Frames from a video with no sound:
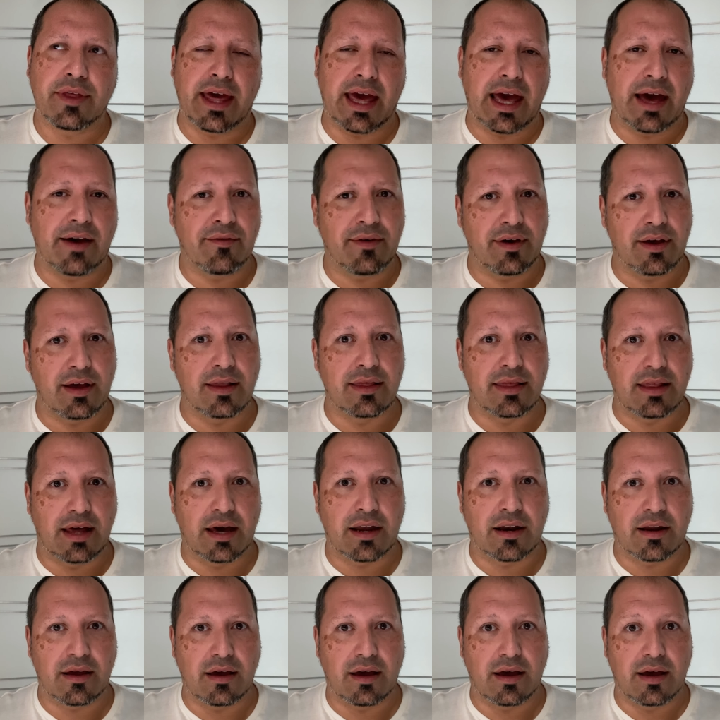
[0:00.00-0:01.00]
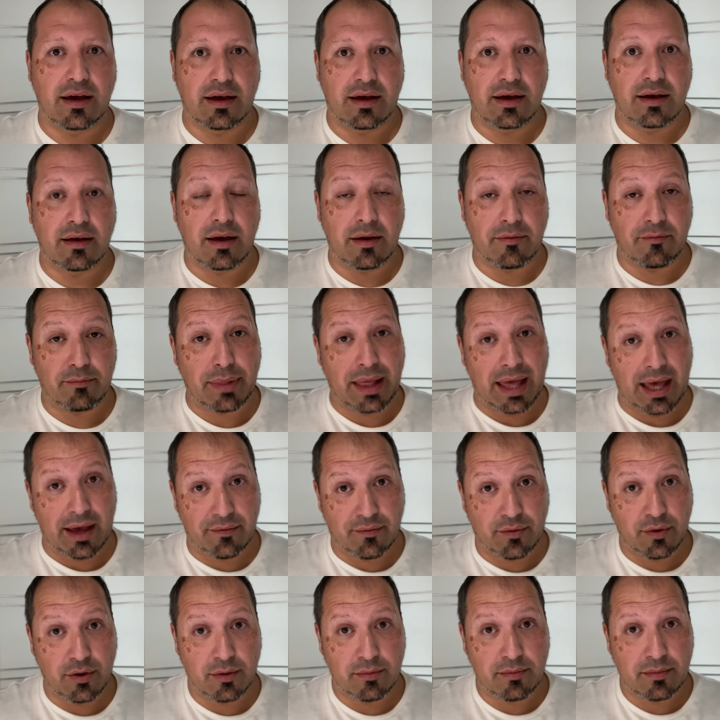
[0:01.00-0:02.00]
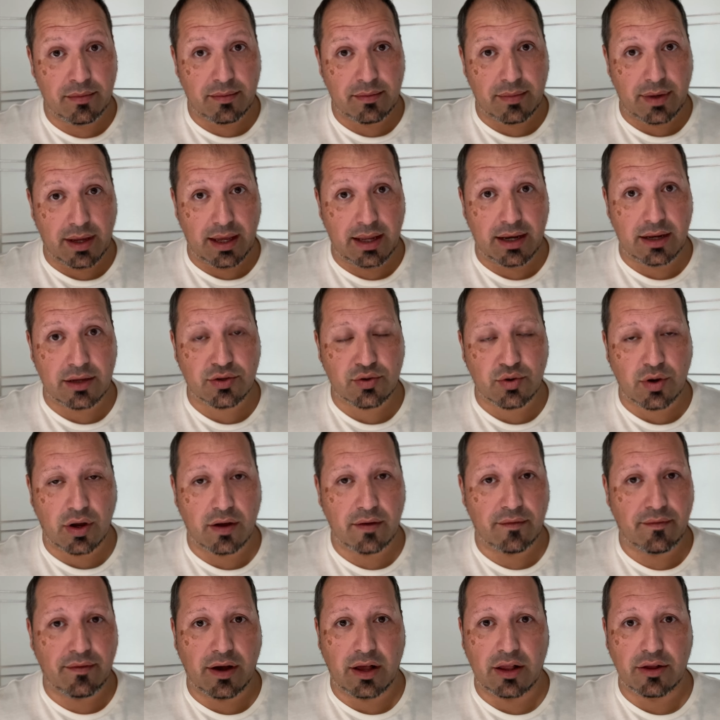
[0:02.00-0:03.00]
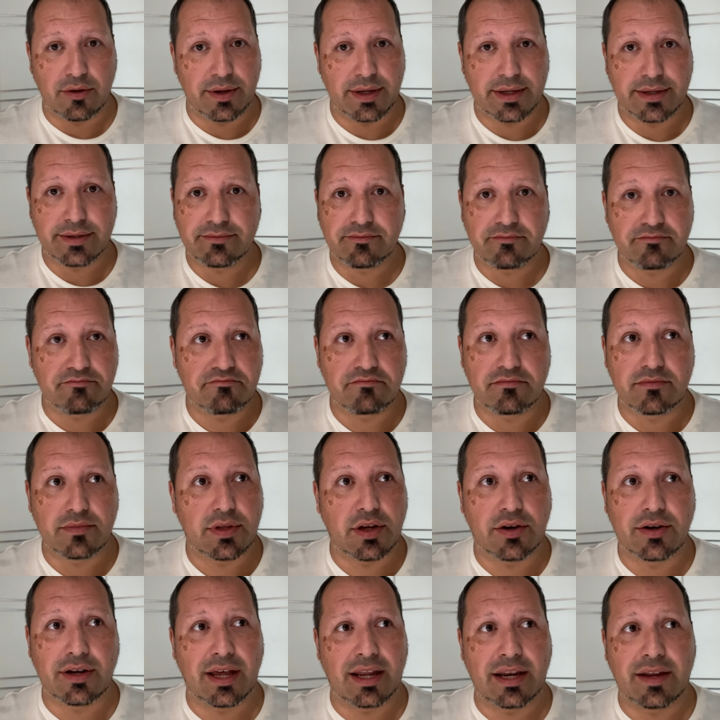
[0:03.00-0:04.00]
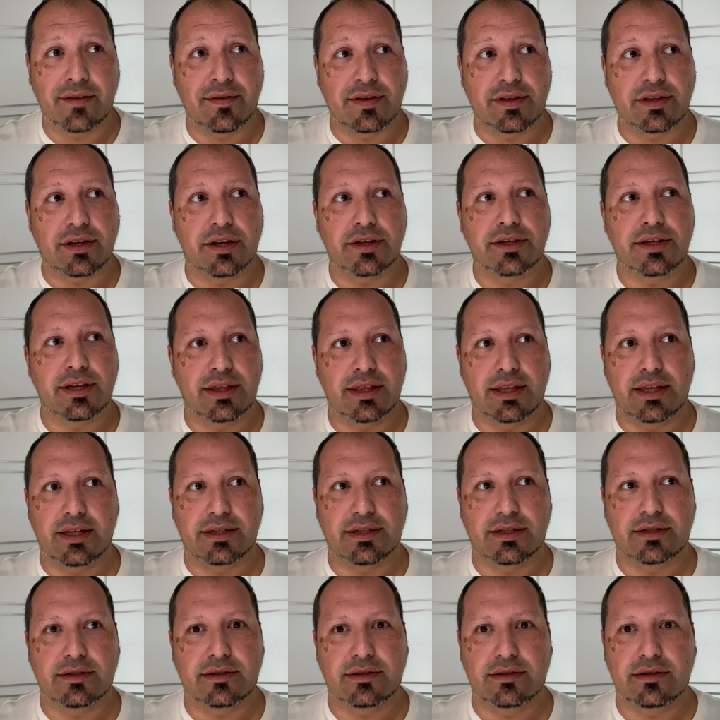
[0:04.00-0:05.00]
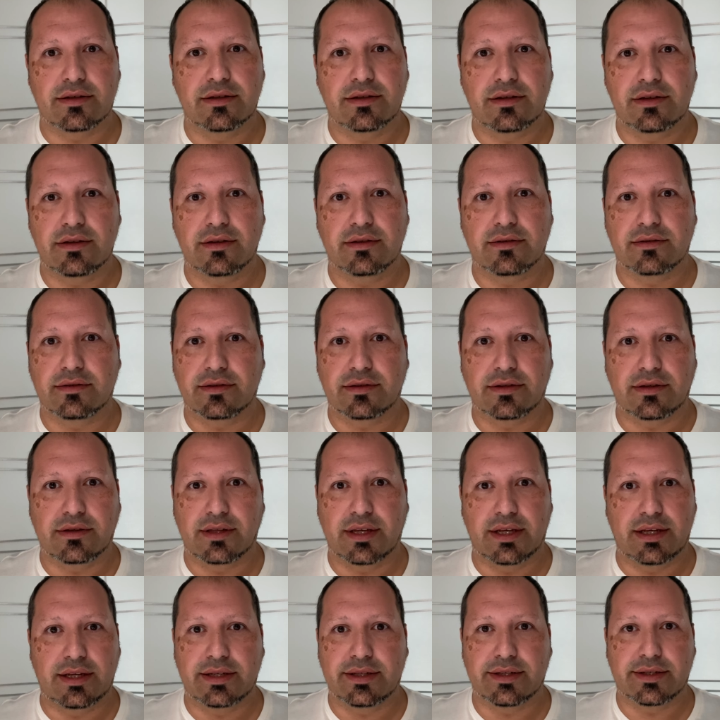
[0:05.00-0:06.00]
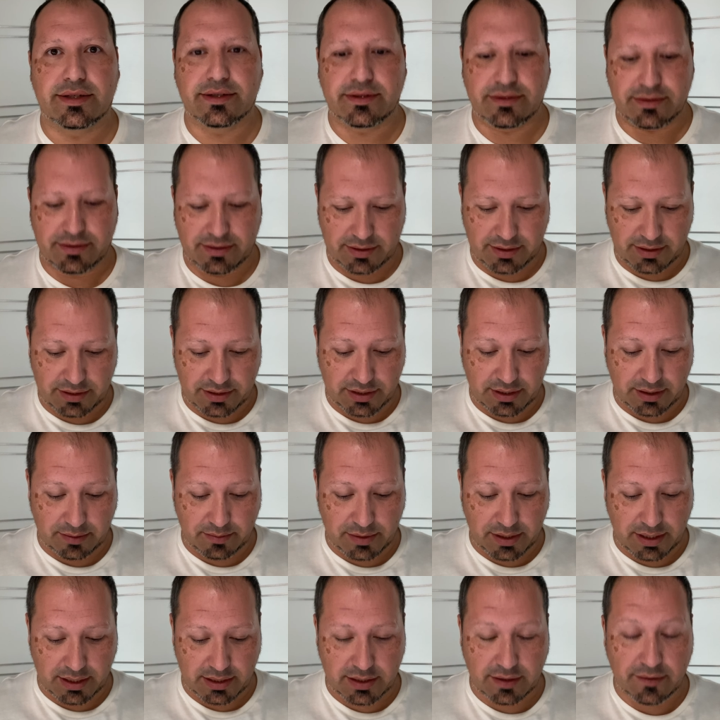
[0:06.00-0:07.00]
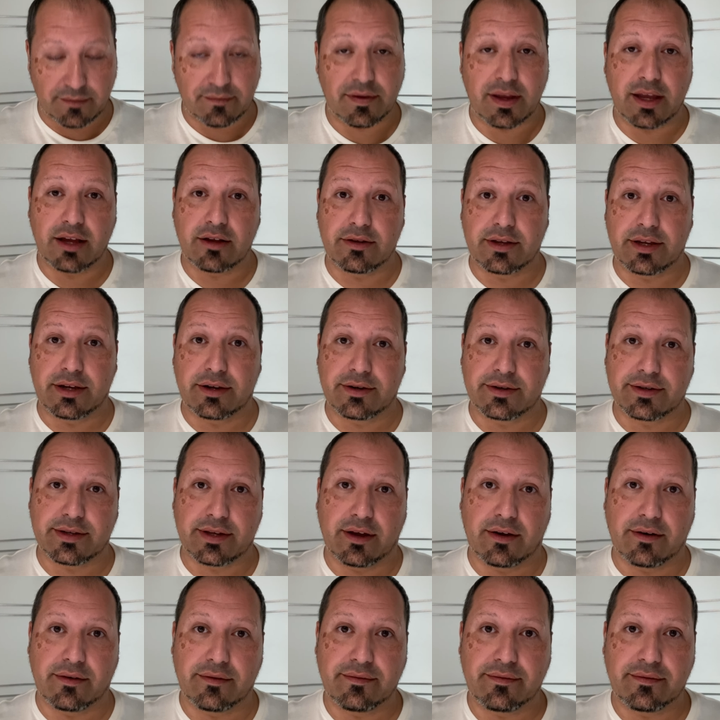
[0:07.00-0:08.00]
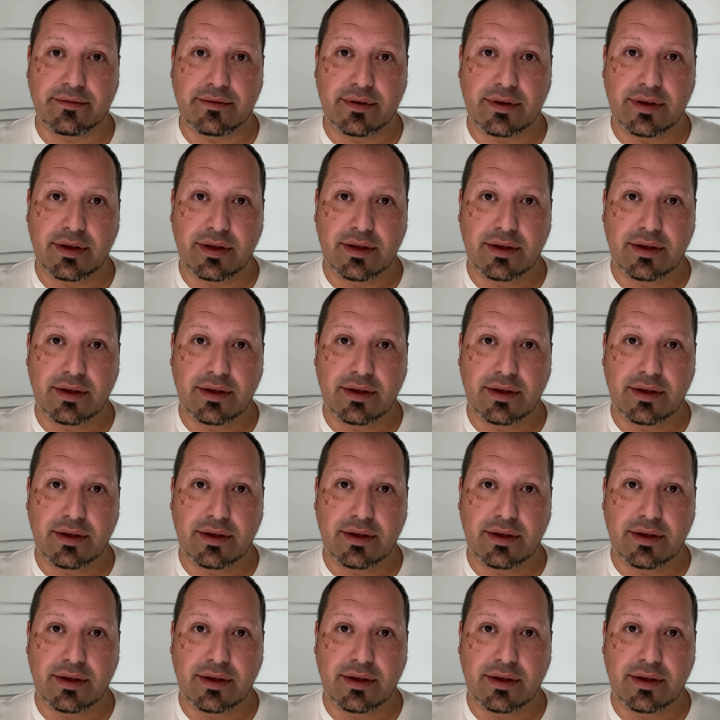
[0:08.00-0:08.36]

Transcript: that have a lot of uh, a platform and a strong following. They're not even touching these these subjects of healing yourself.